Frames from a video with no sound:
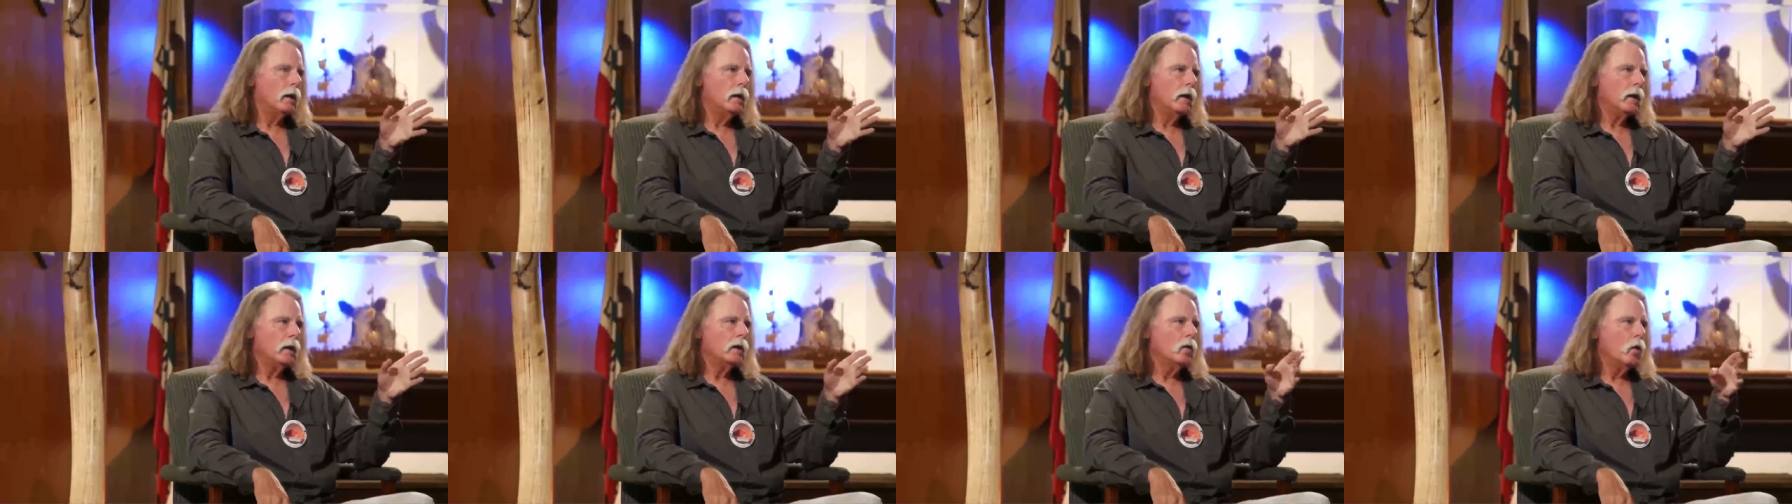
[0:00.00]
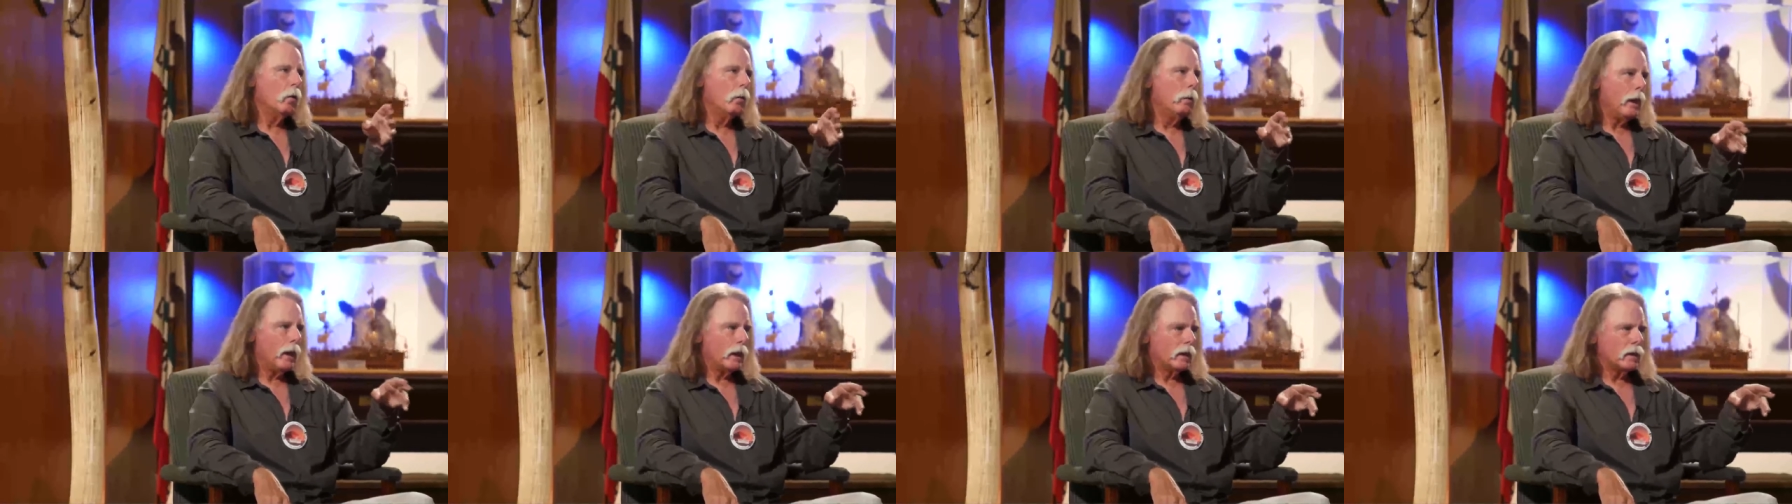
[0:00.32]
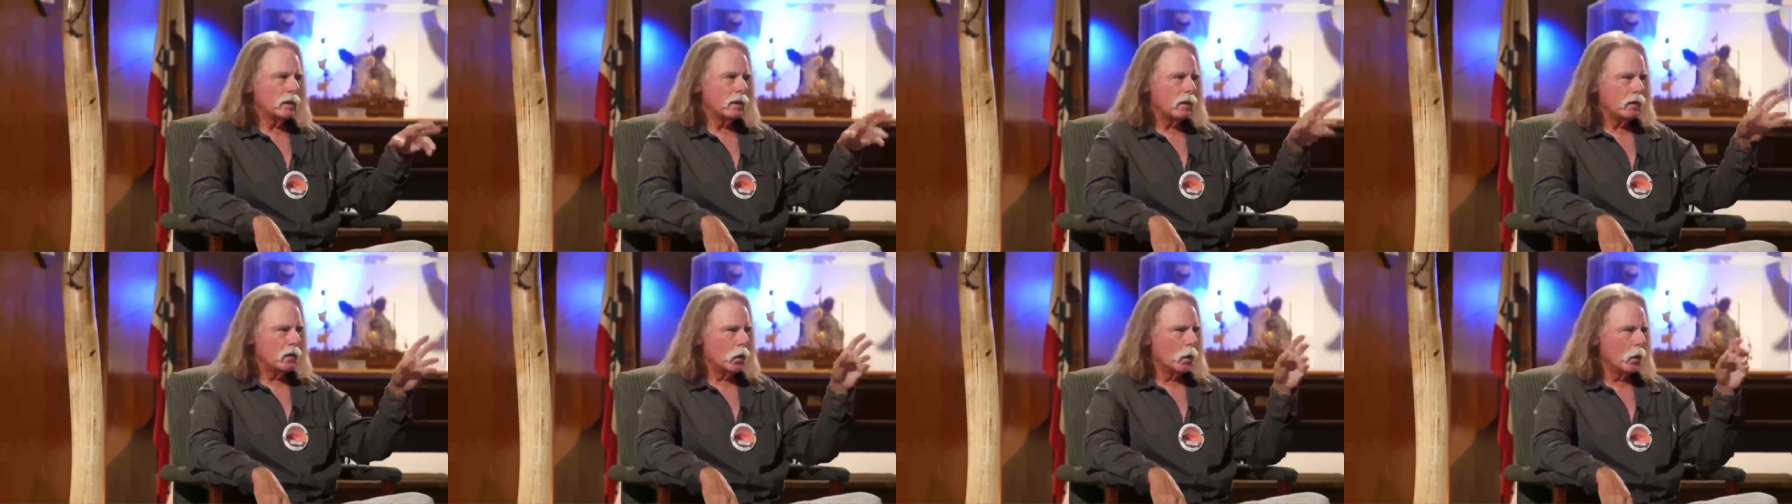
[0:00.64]
again go back
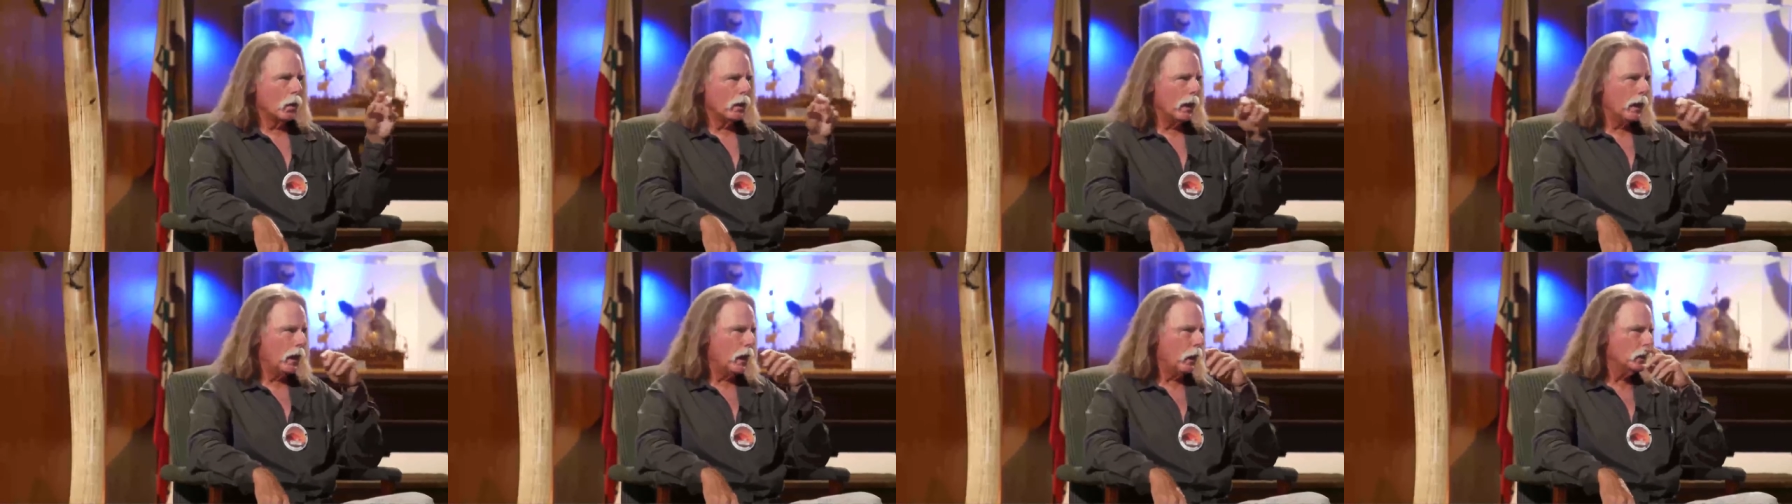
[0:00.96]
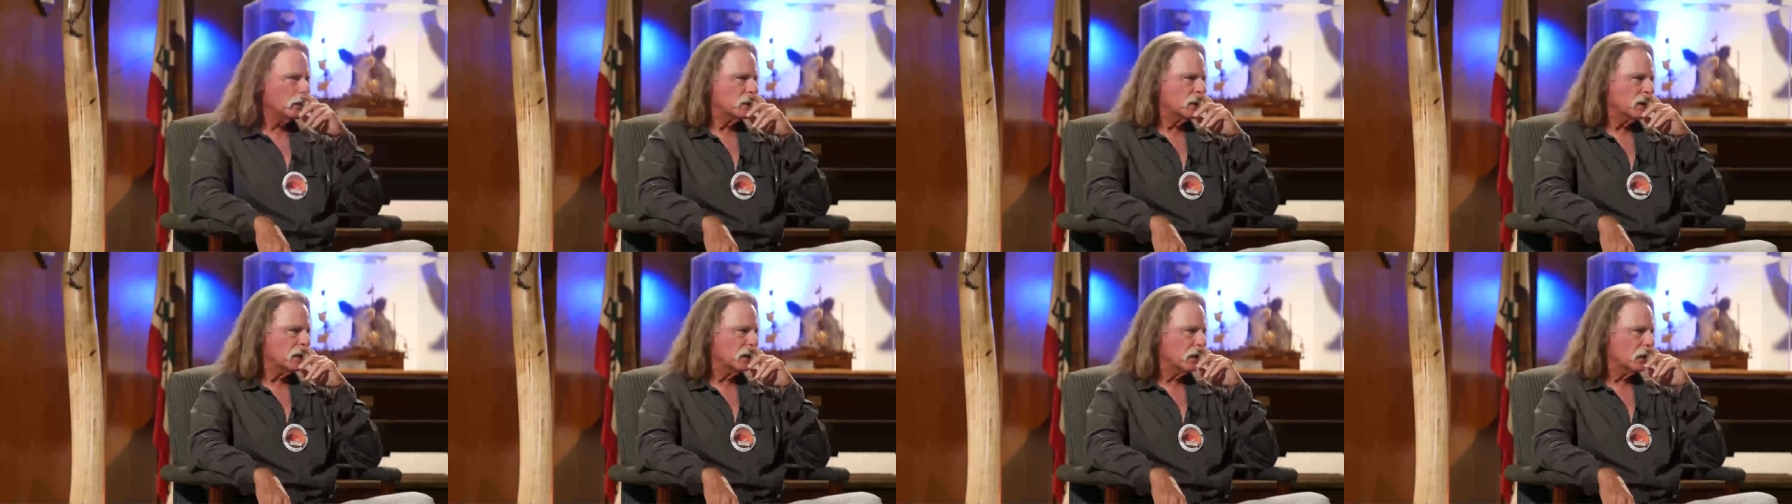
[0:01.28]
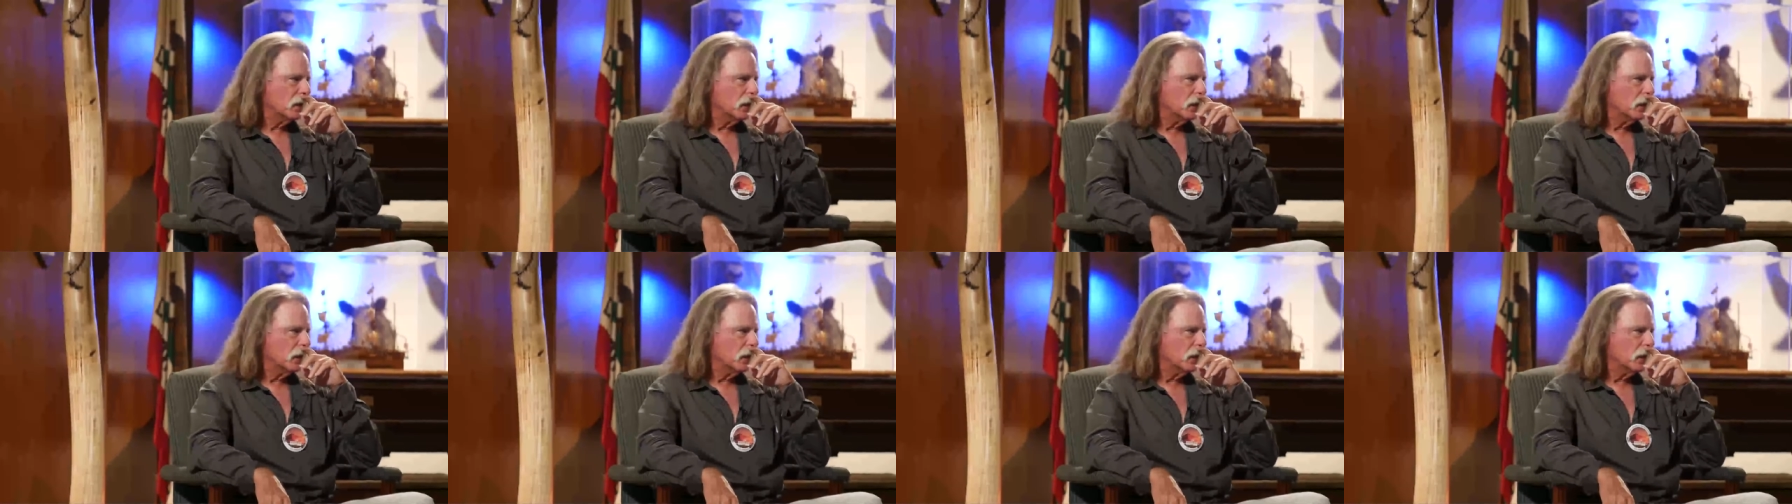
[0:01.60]
into the old house and.